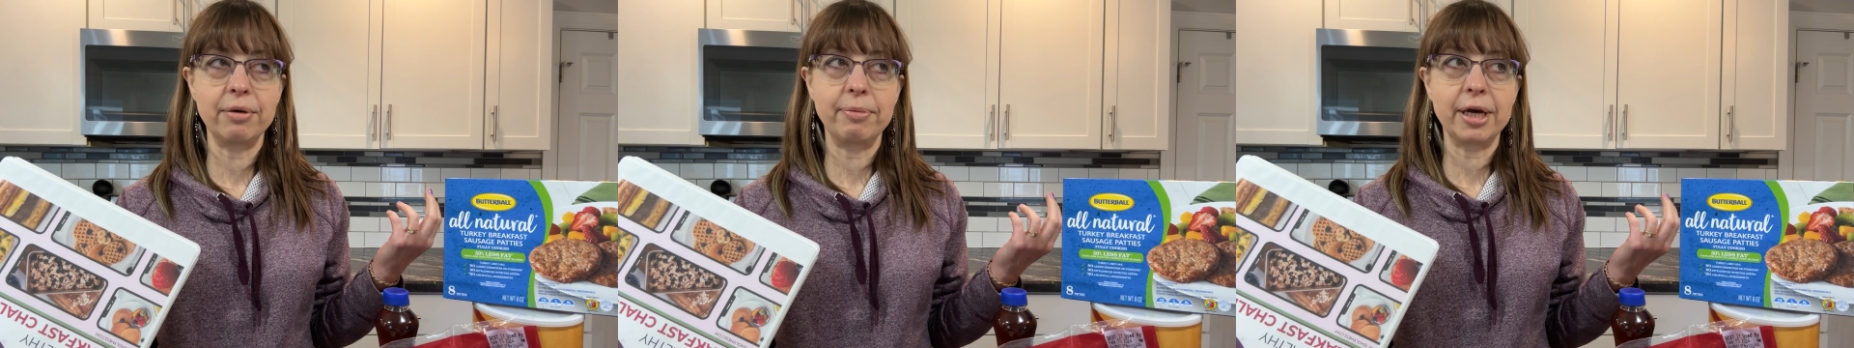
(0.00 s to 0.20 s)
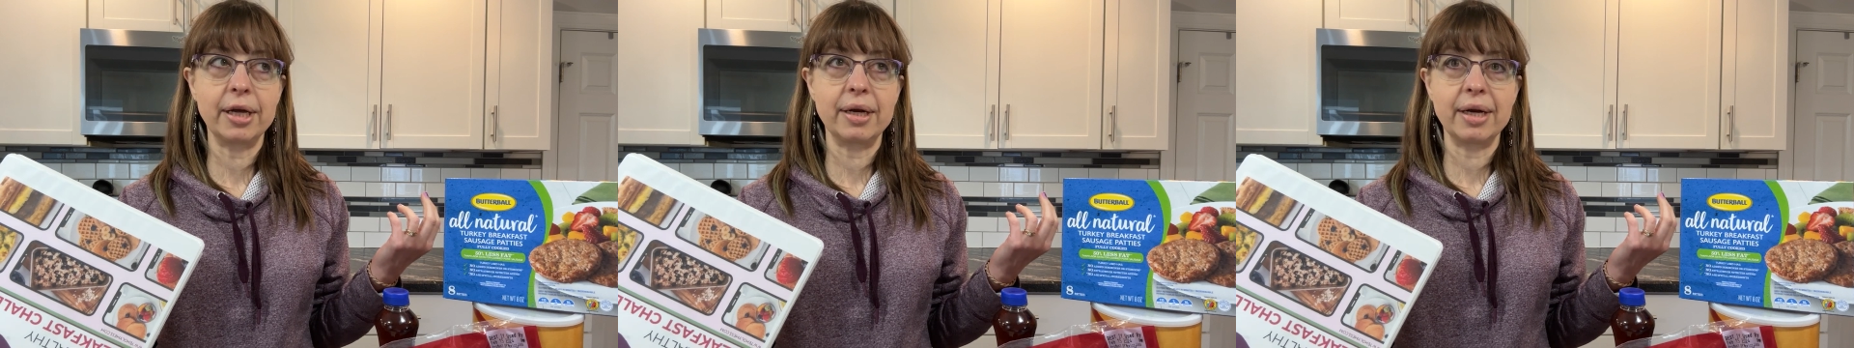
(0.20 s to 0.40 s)

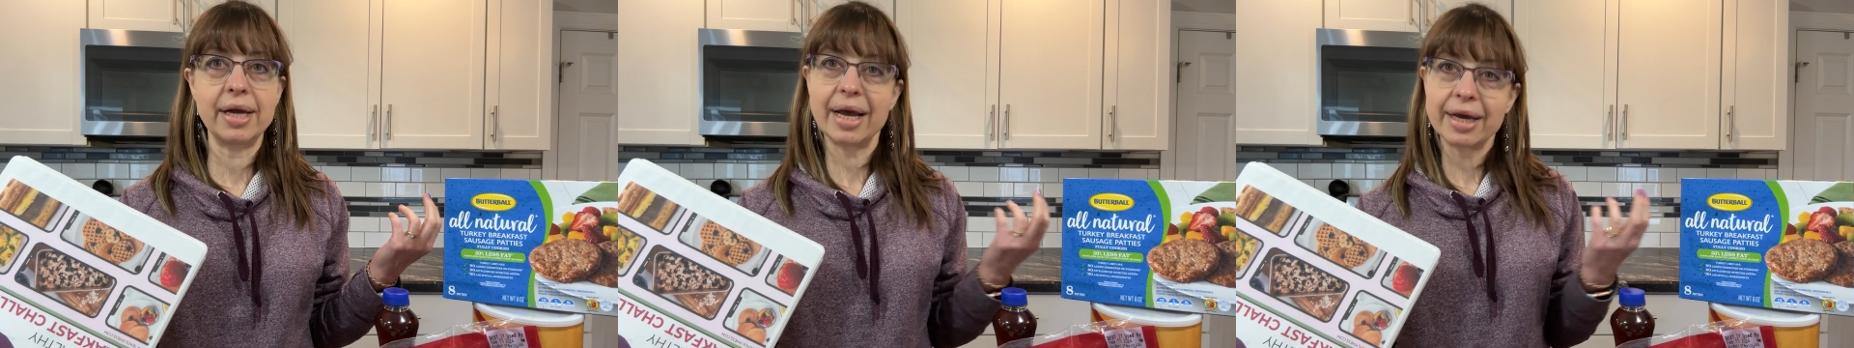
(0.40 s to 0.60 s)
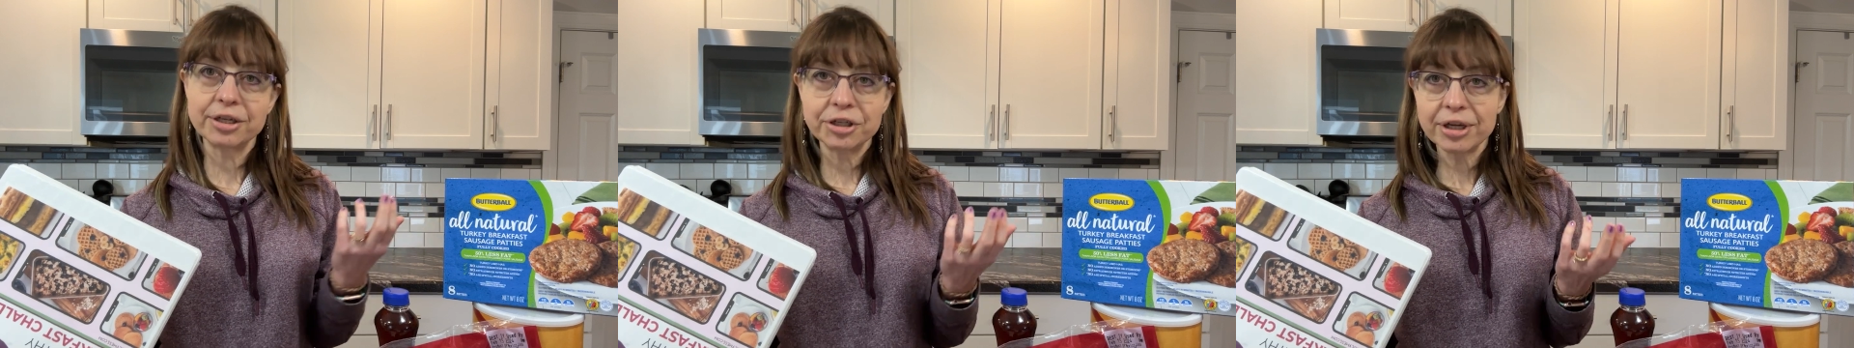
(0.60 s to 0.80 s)
but I
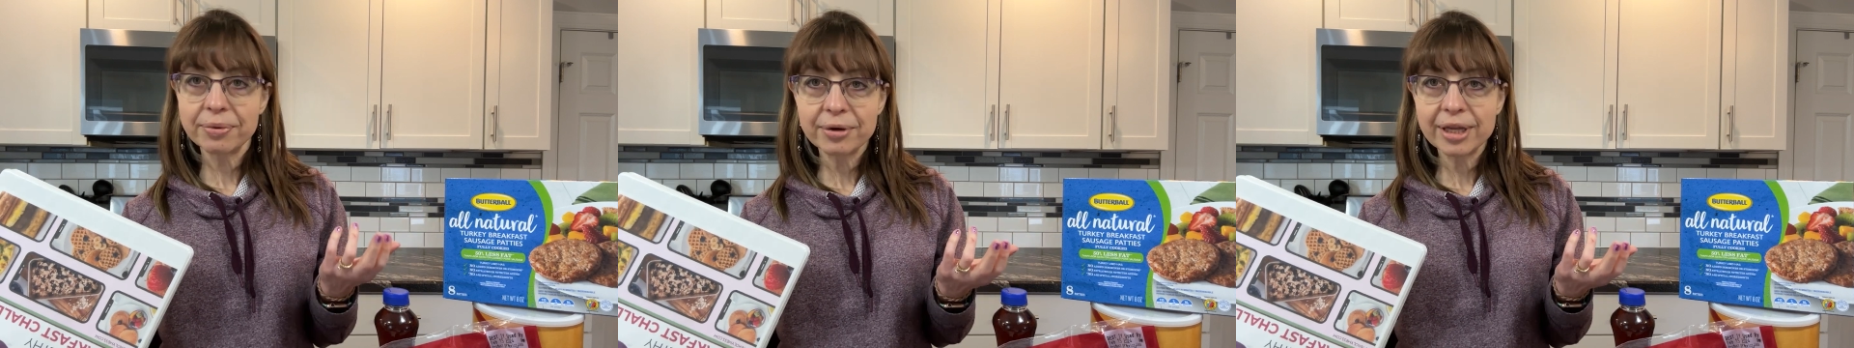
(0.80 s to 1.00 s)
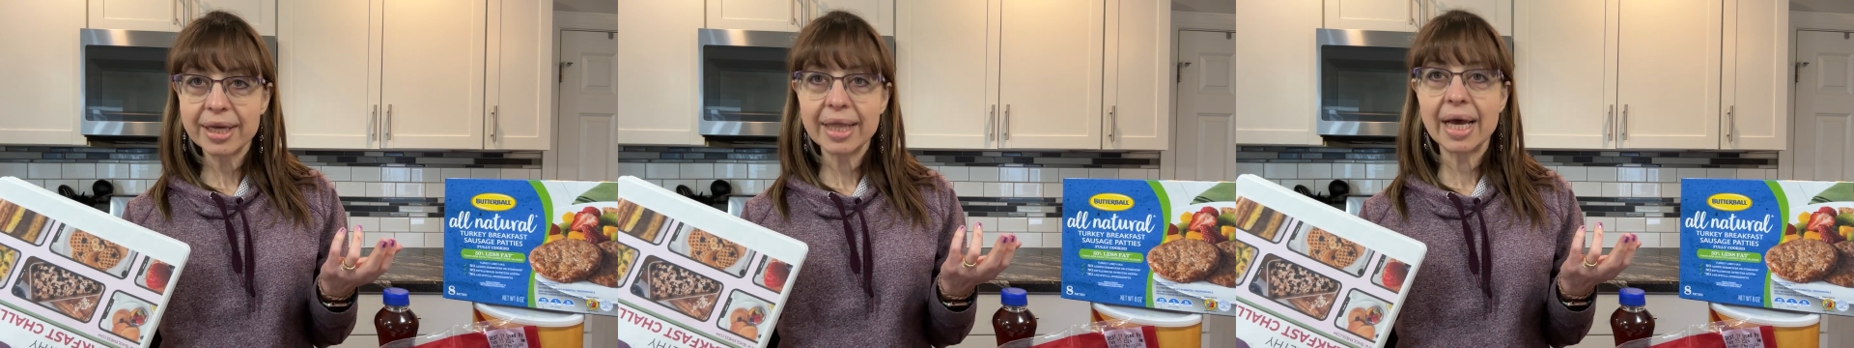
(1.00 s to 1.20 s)
actually
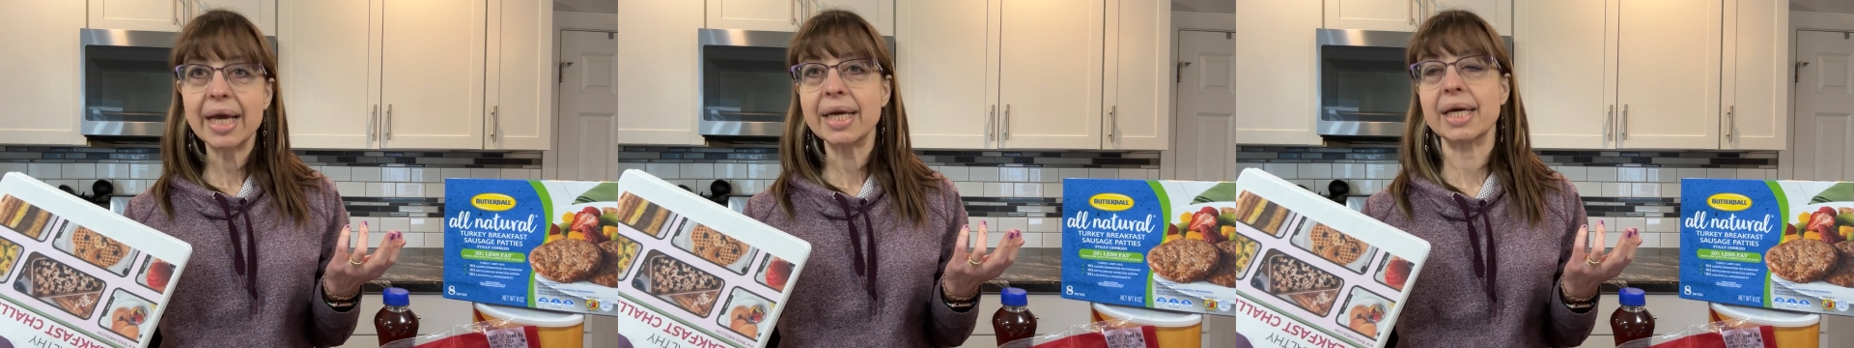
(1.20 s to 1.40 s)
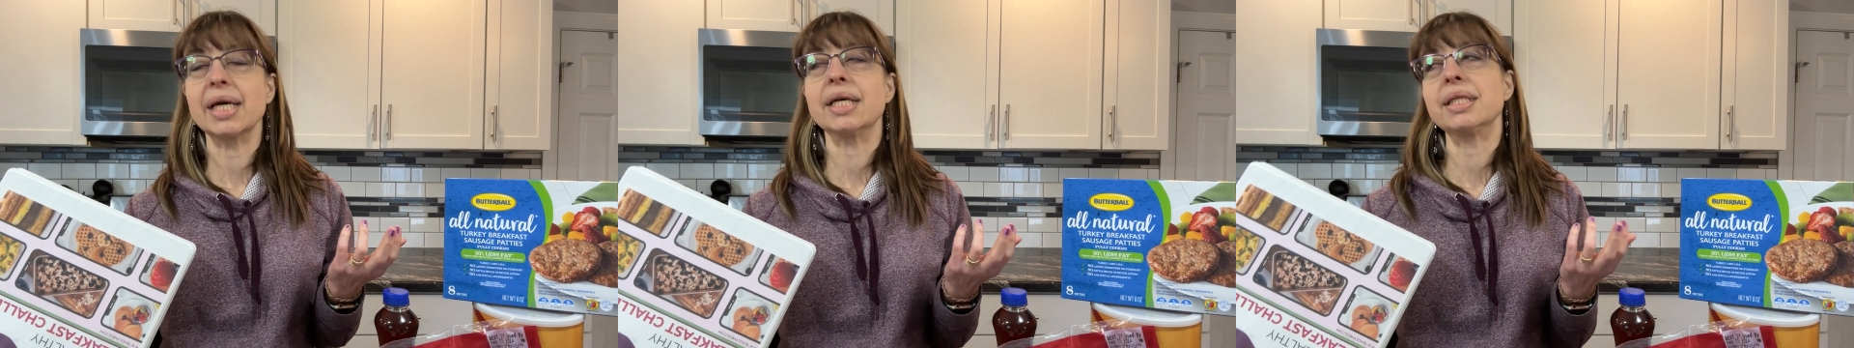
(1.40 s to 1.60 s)
really like
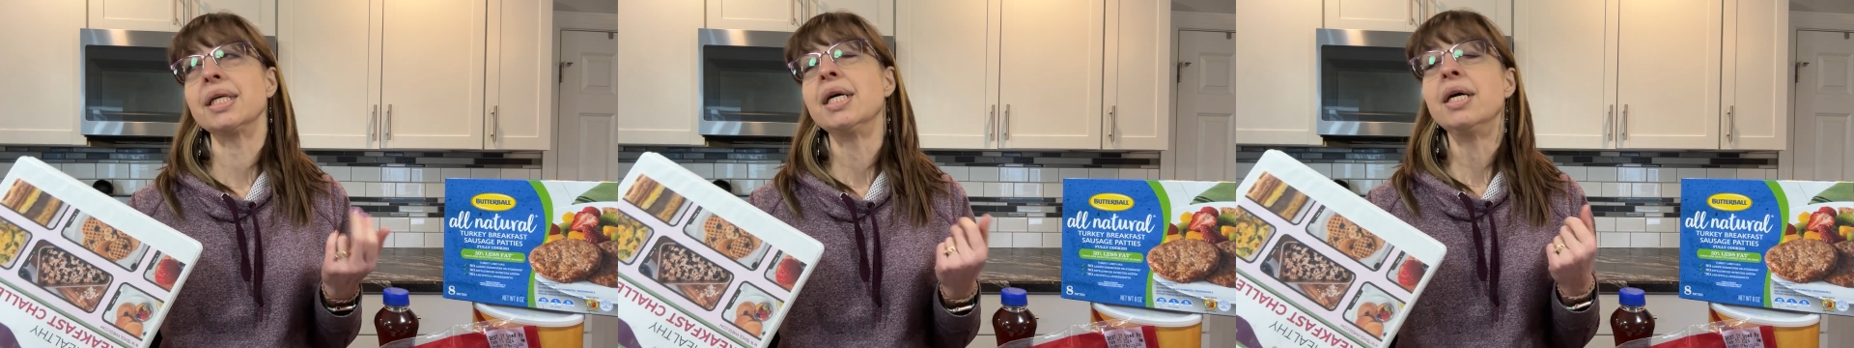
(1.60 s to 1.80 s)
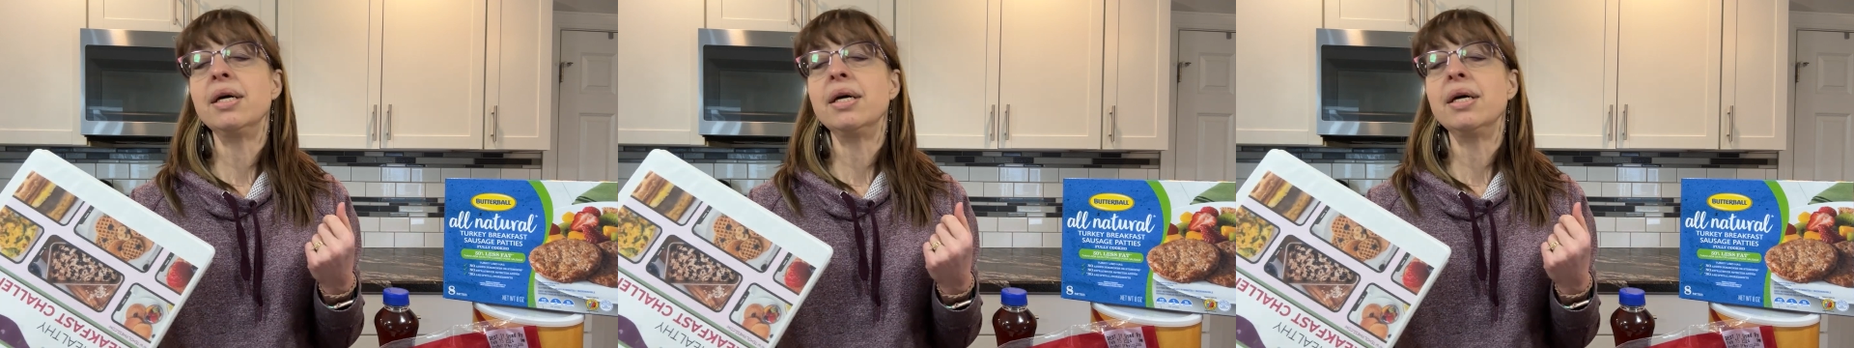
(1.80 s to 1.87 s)
it.